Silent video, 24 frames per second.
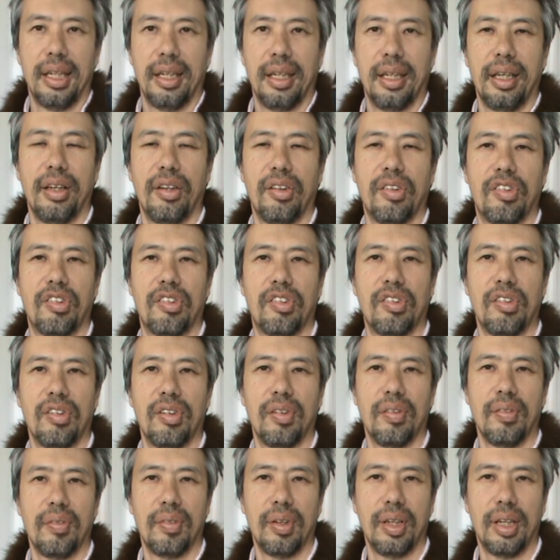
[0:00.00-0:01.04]
is,
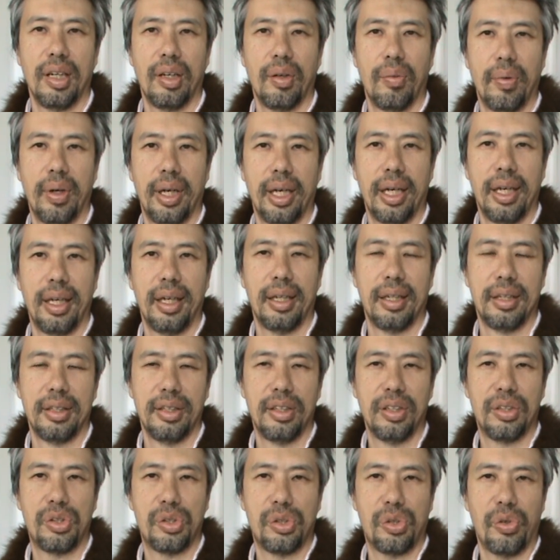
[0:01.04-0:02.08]
in a way,
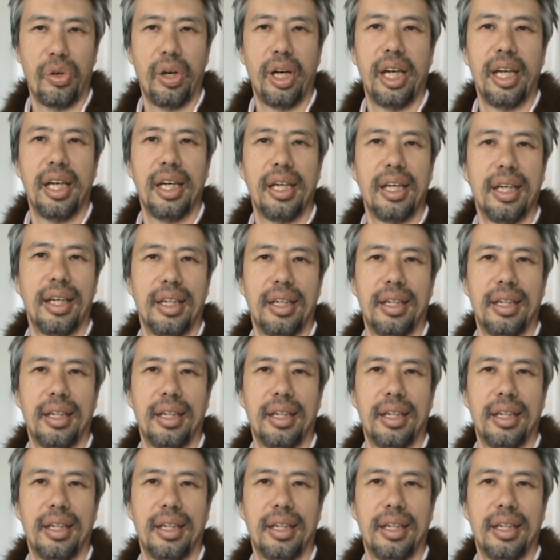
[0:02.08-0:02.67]
the tree.